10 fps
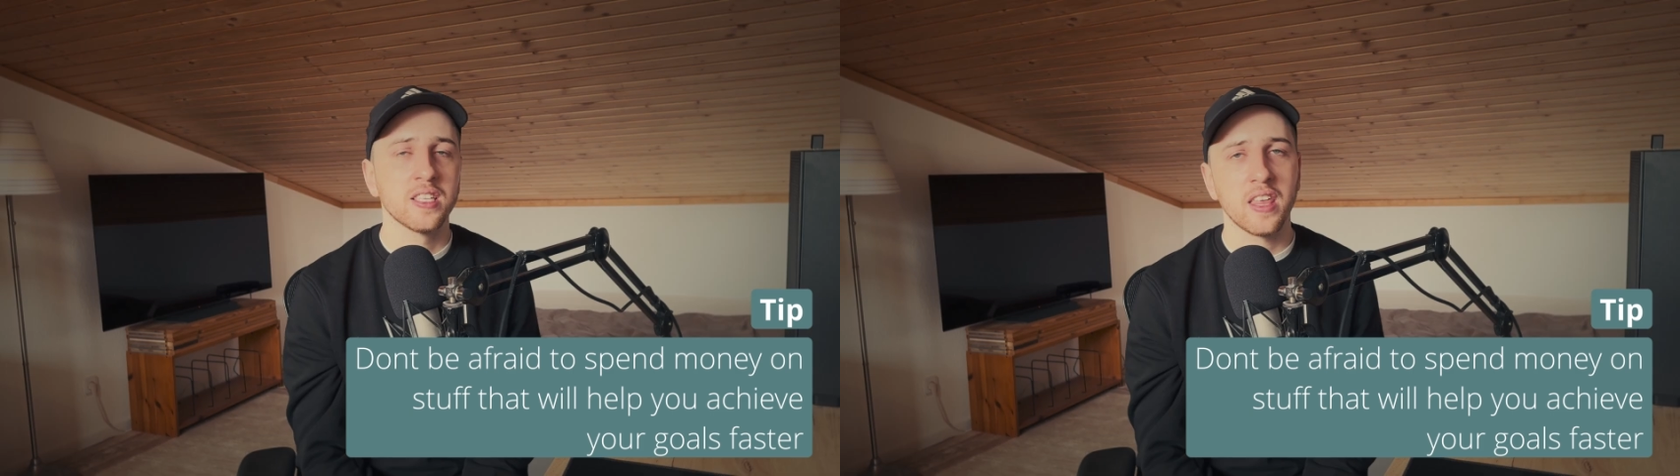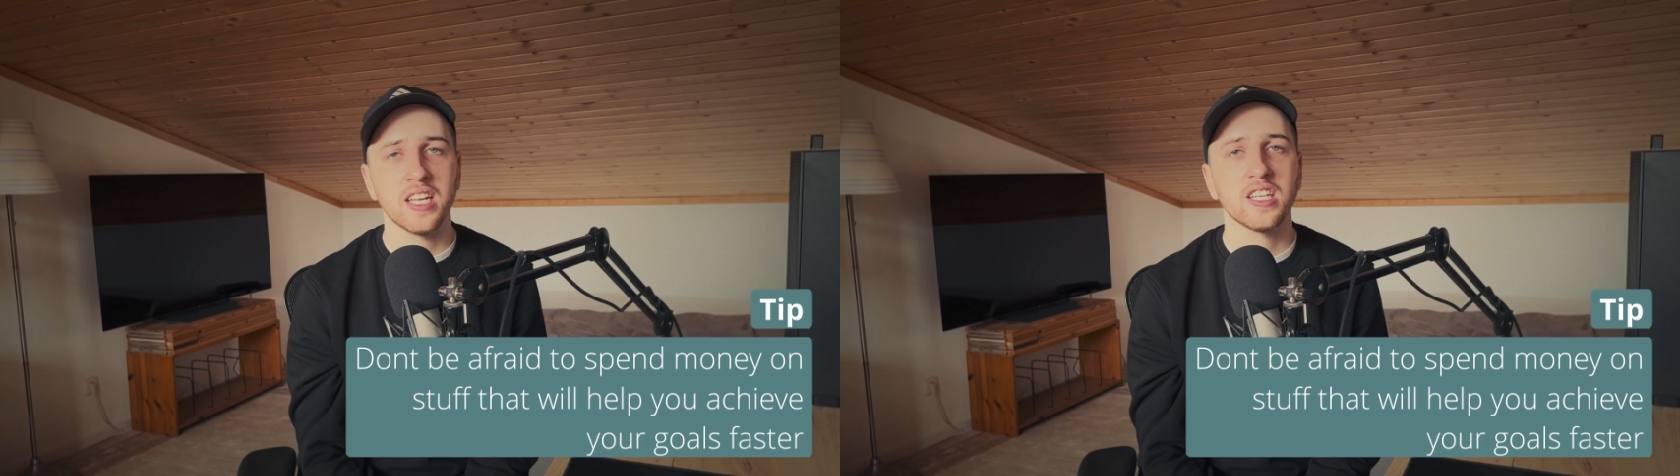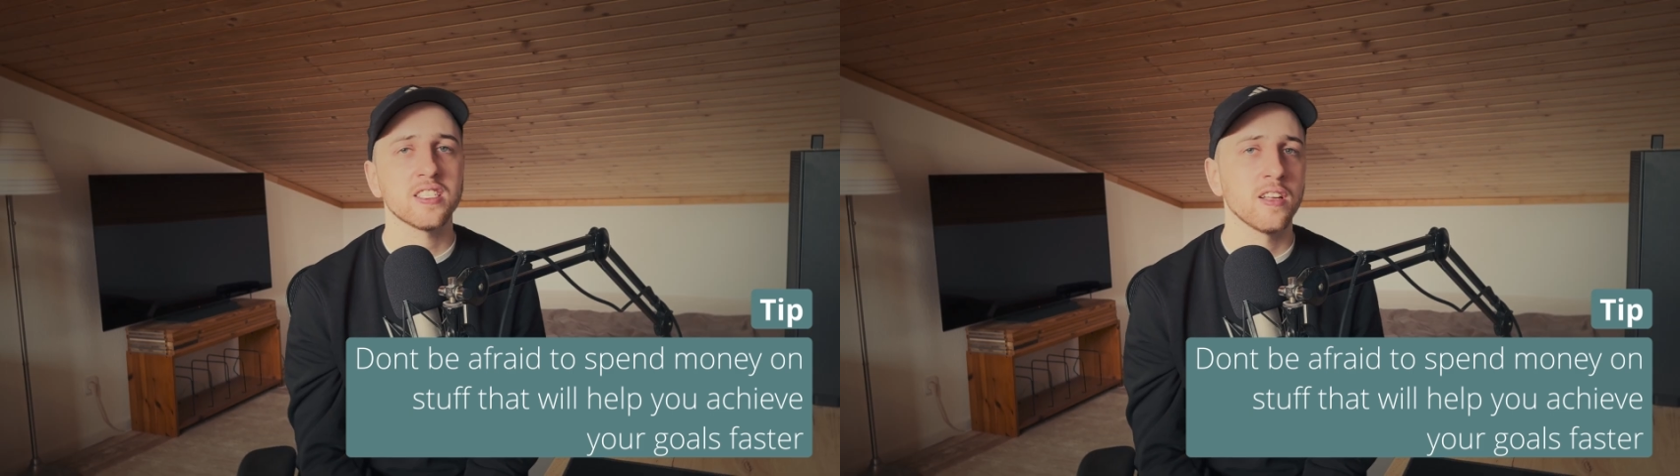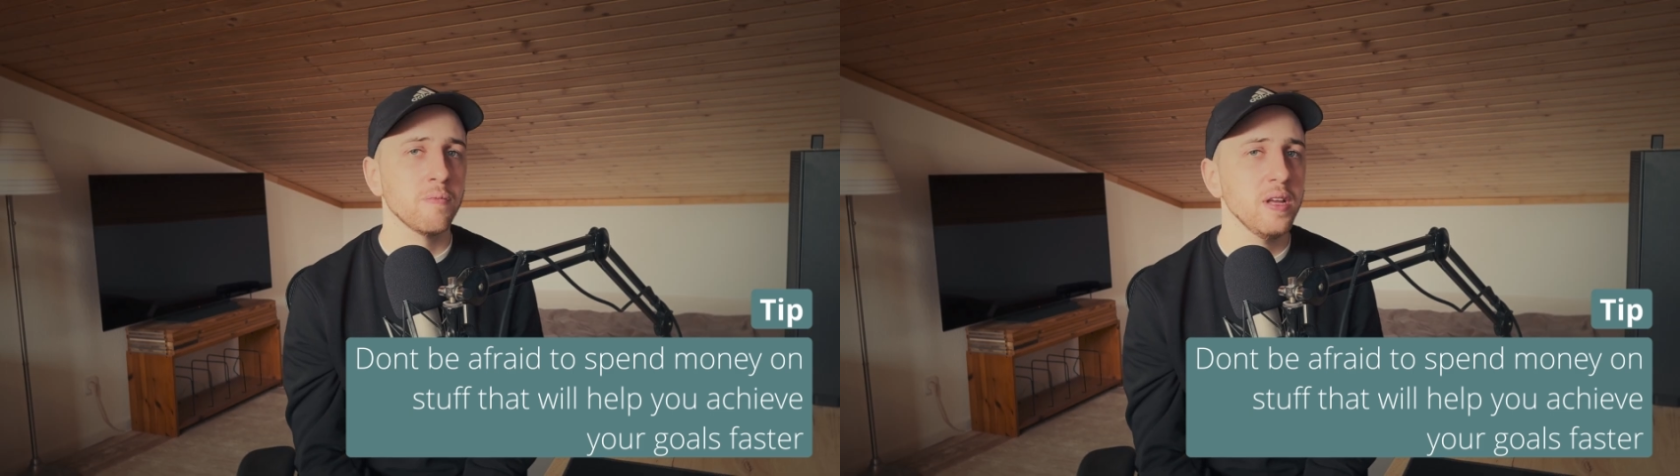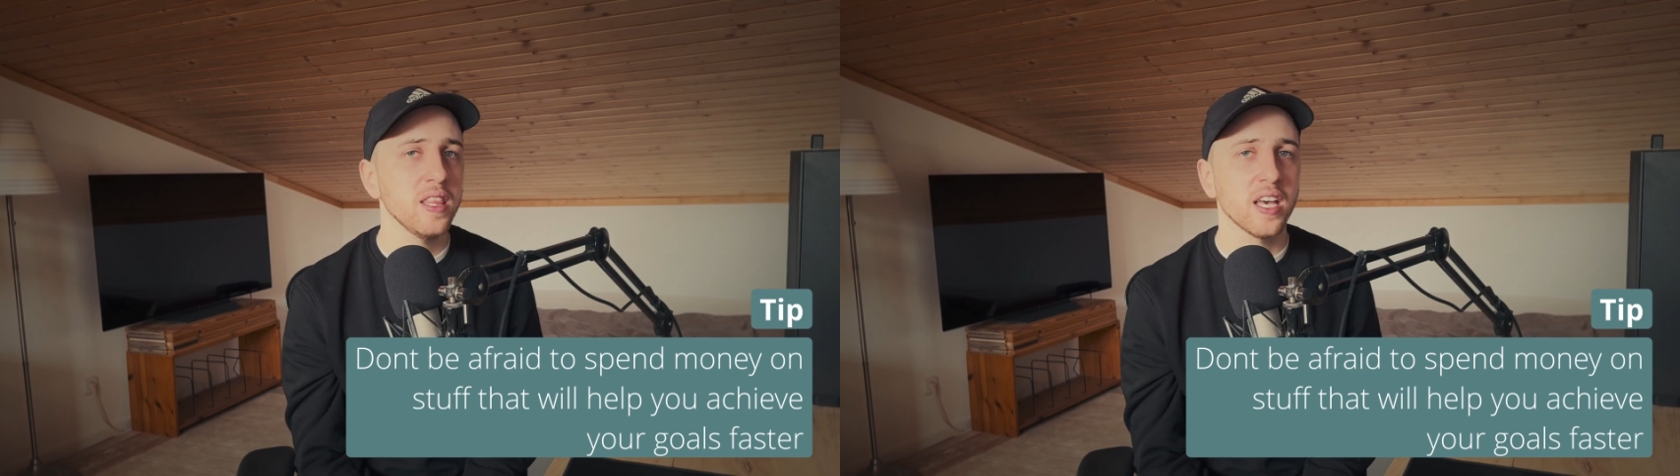That does not
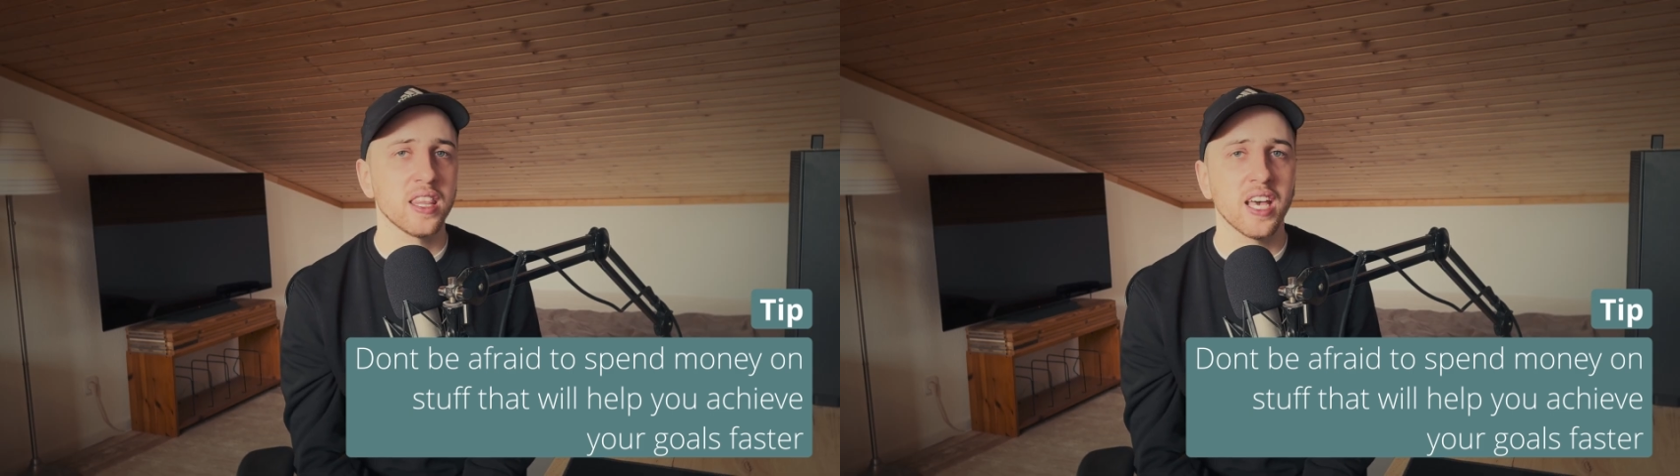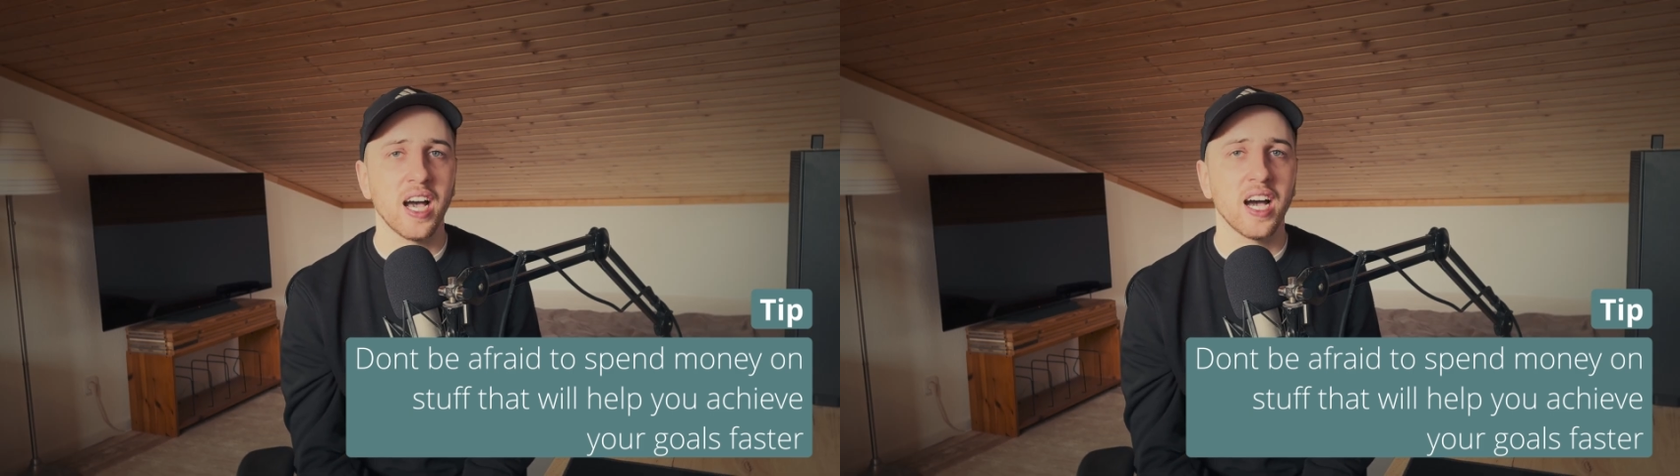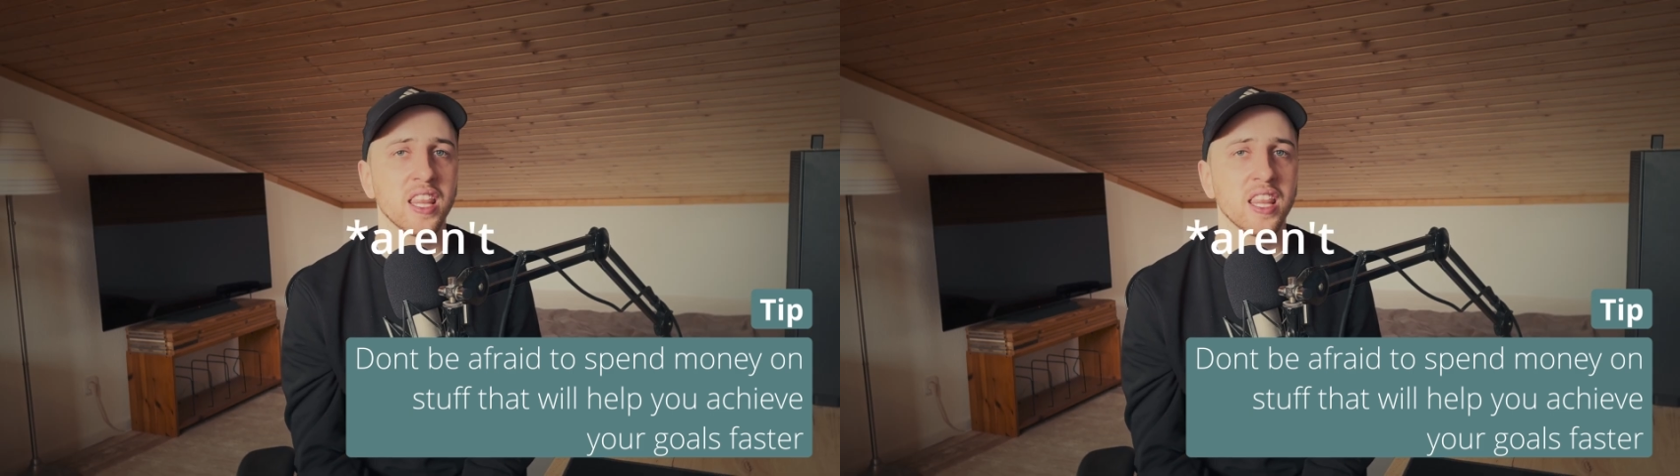mean that there are